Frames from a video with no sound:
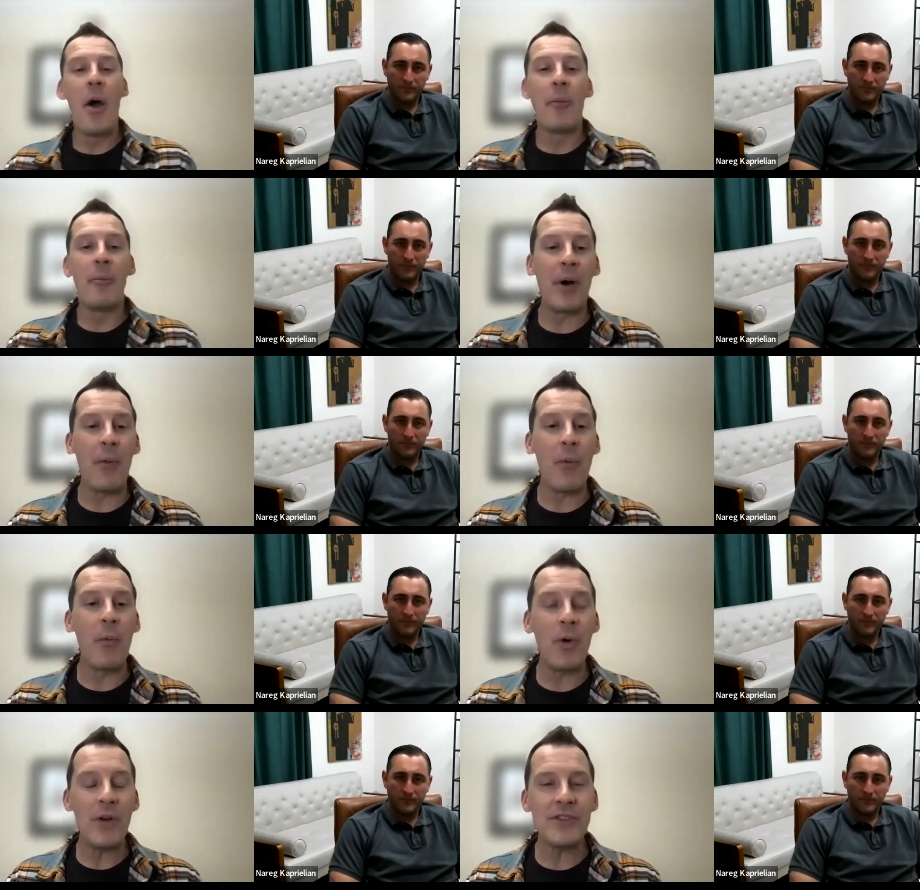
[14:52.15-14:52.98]
Speaker 1: But
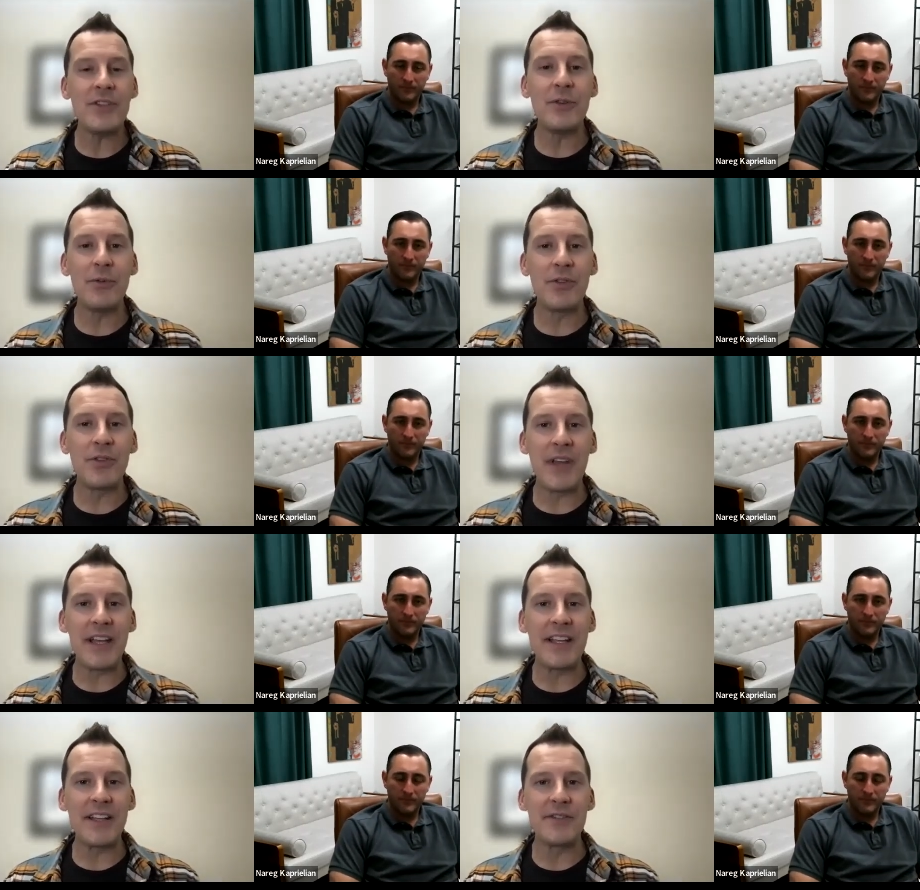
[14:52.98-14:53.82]
what do you
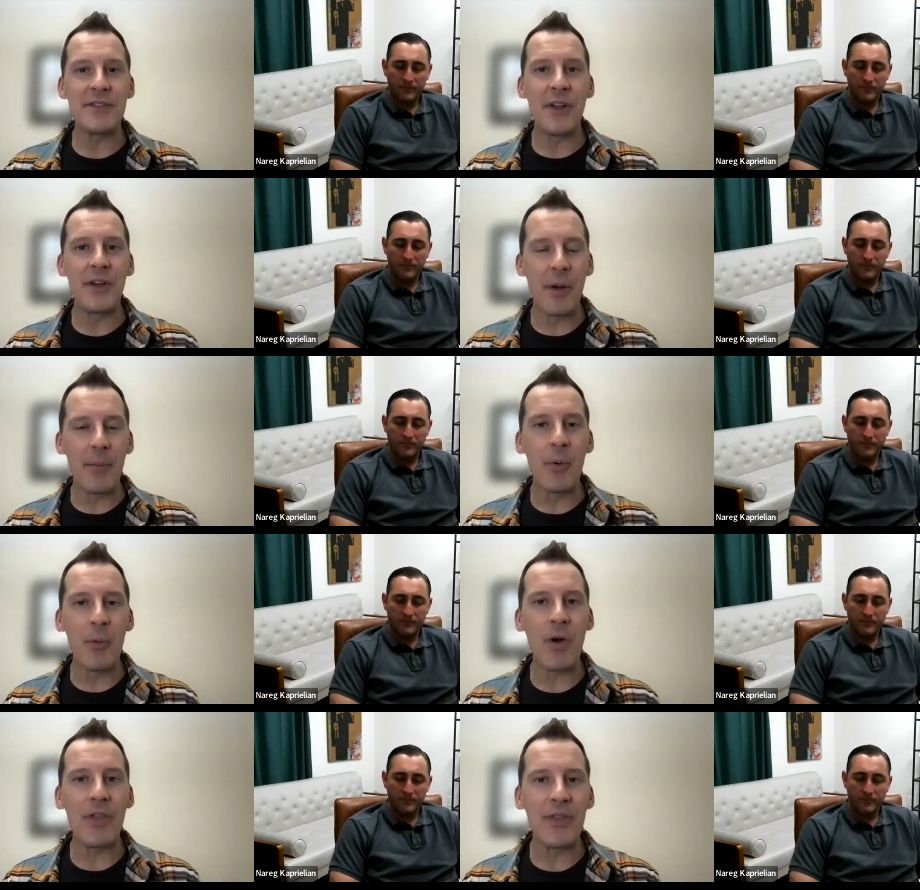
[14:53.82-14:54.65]
think is the number
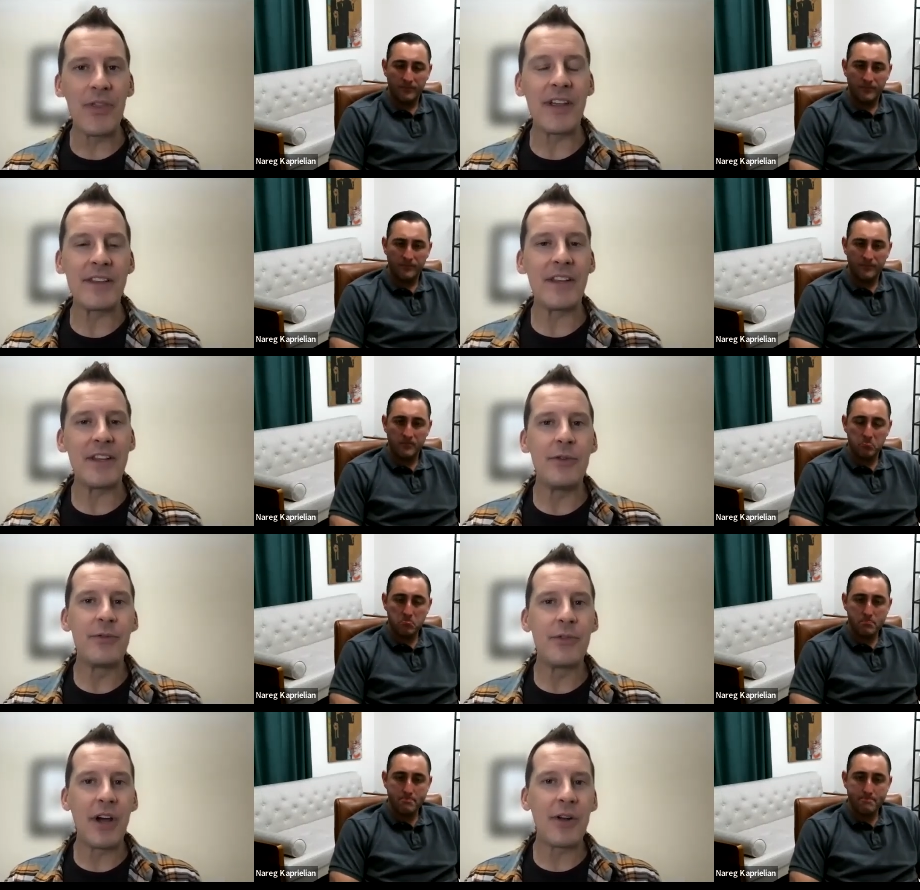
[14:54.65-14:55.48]
one thing that
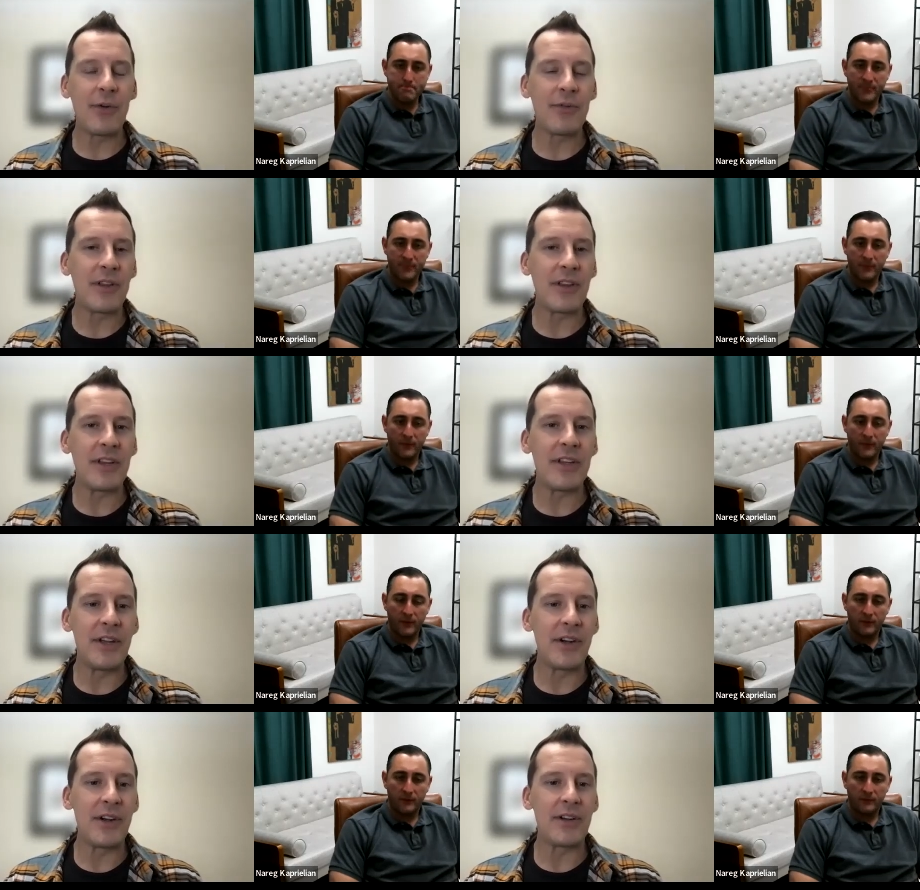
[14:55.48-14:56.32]
you've done over the
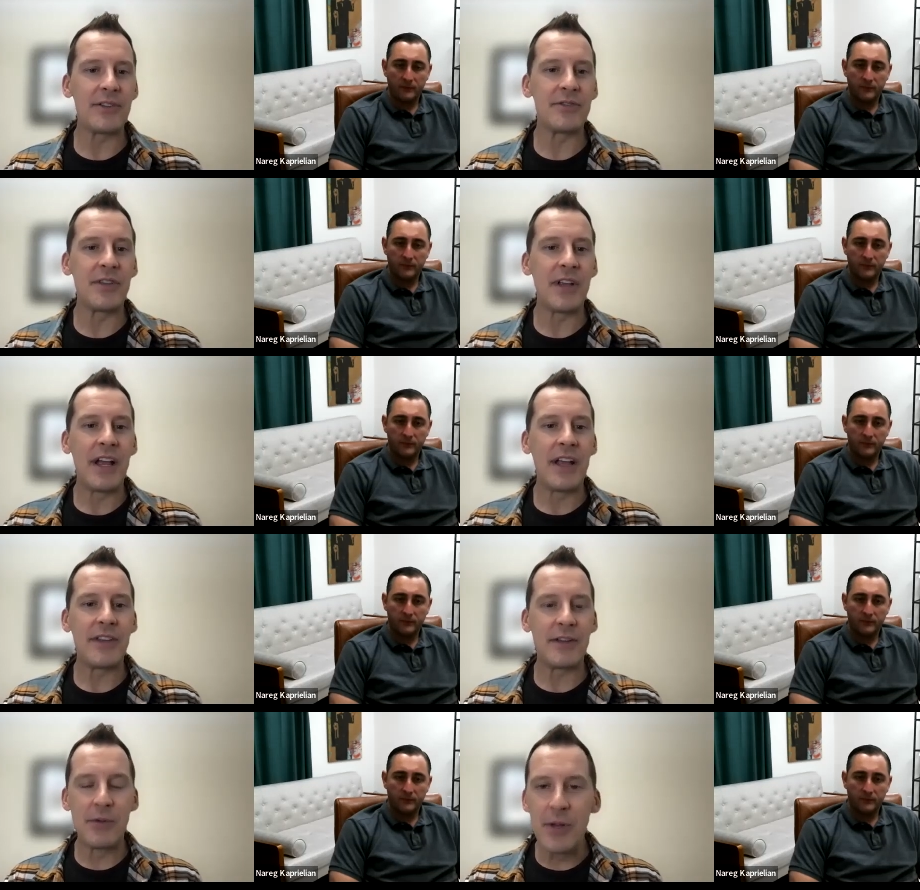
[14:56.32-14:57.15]
years
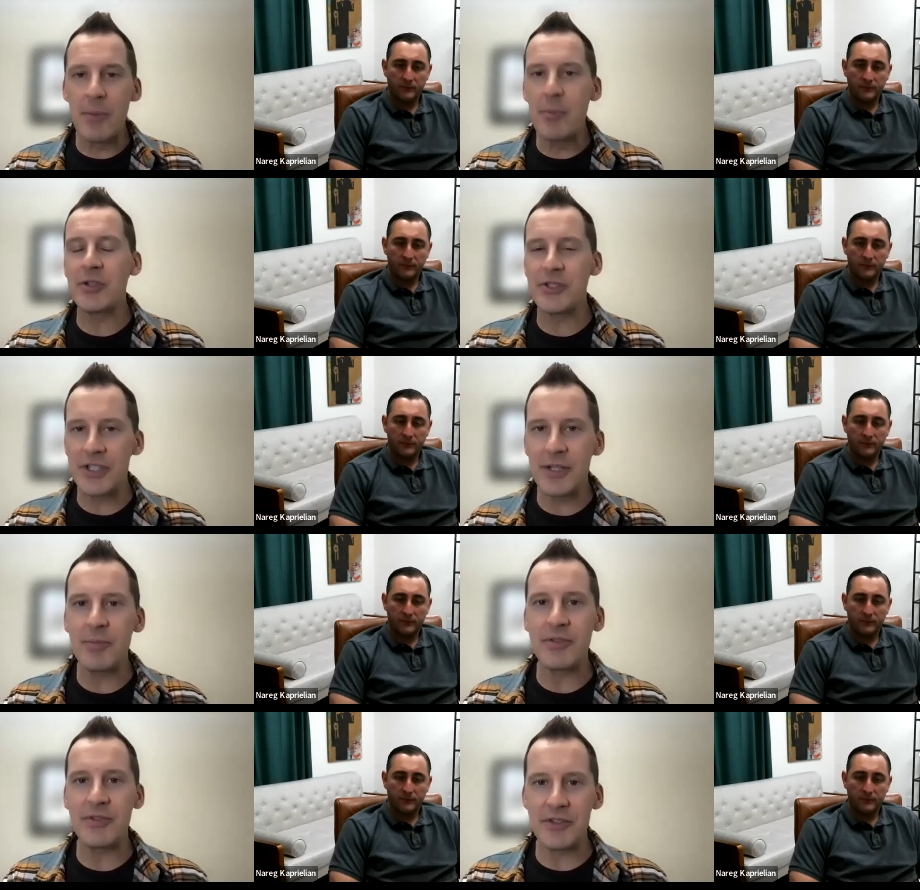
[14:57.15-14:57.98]
that's really put you in the
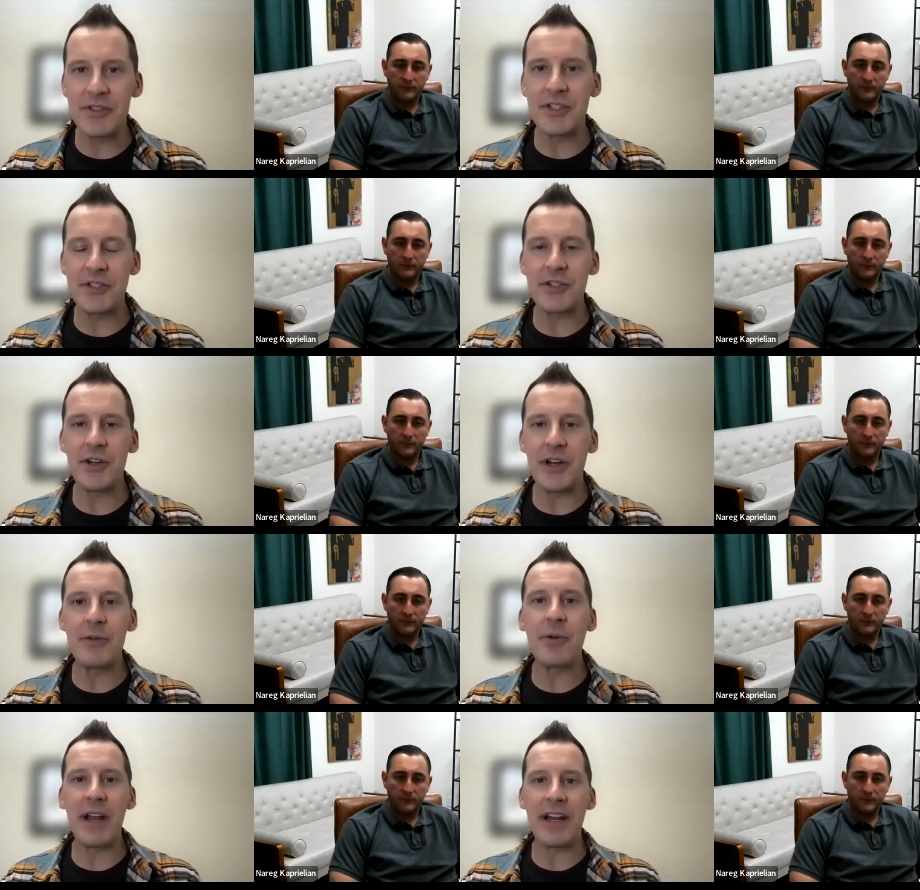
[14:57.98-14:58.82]
position that you're
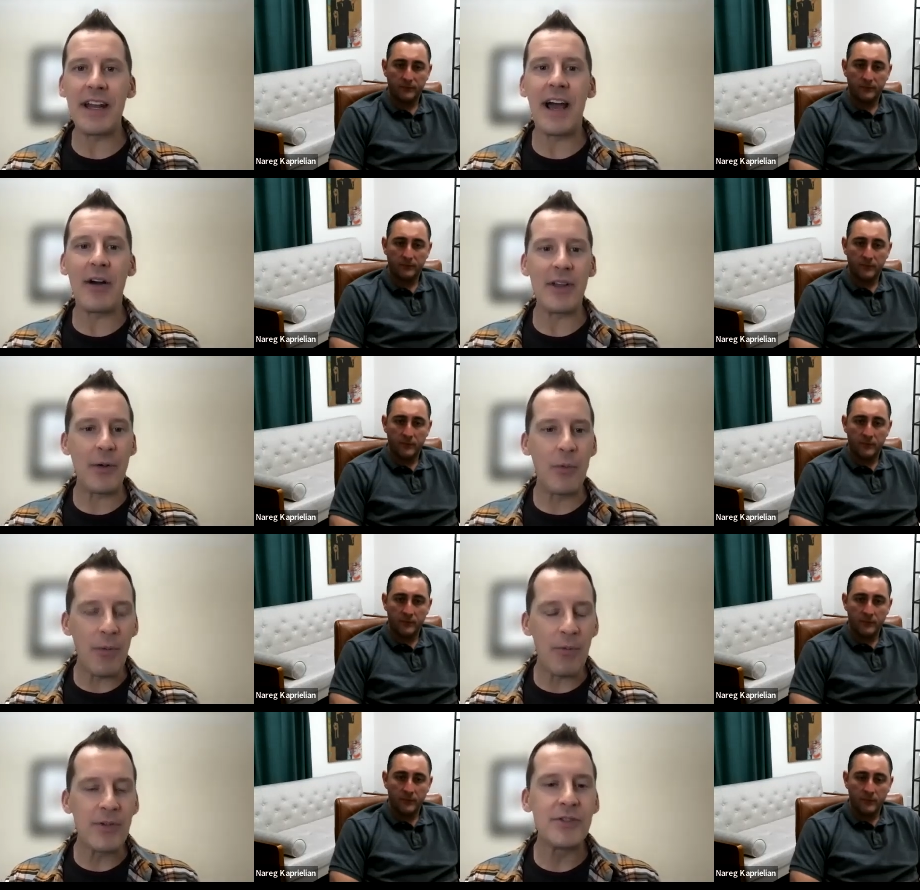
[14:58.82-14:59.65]
in right now? Like
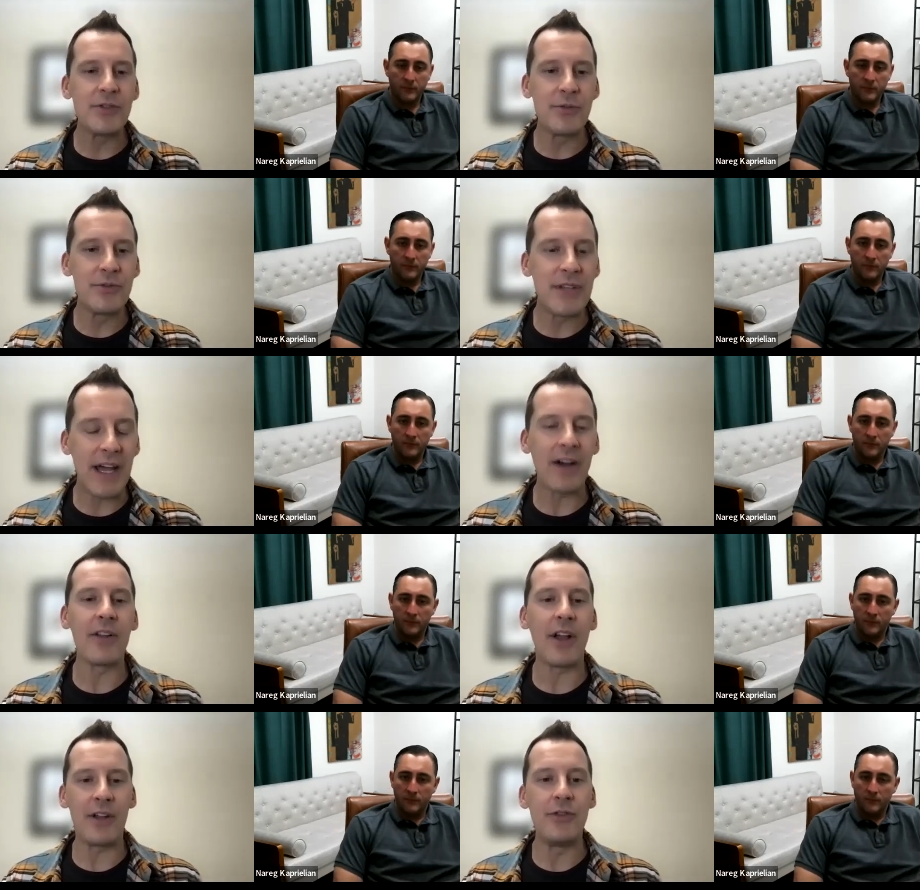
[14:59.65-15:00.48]
what would you
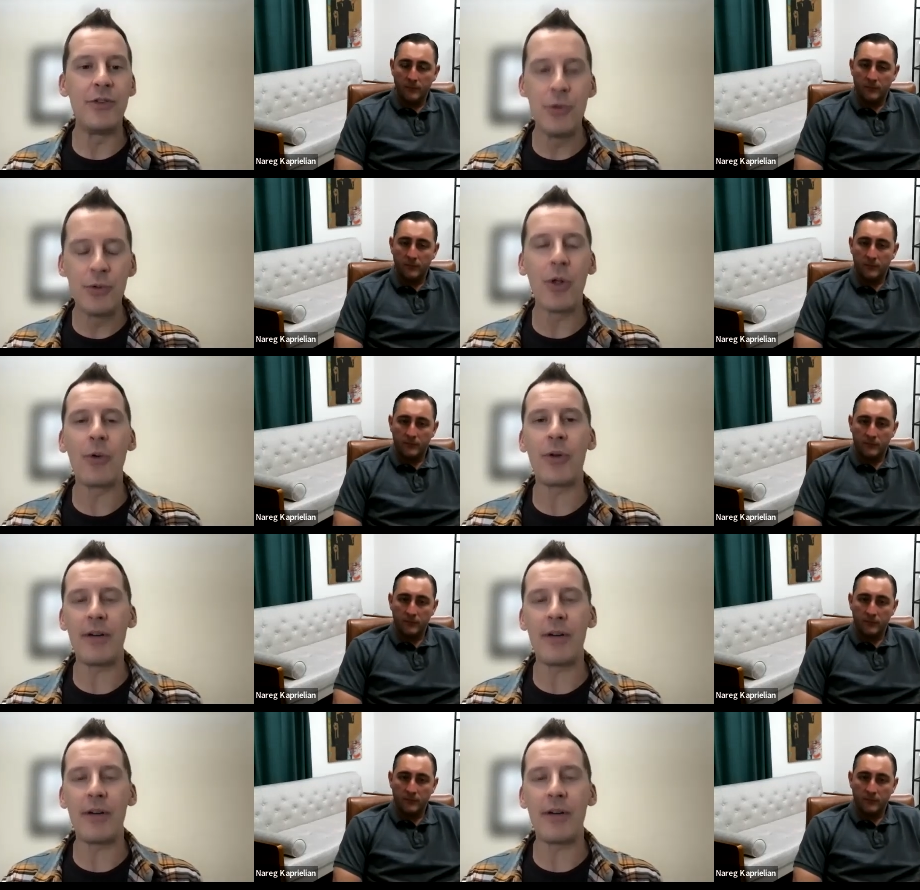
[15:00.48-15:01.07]
tell a new loan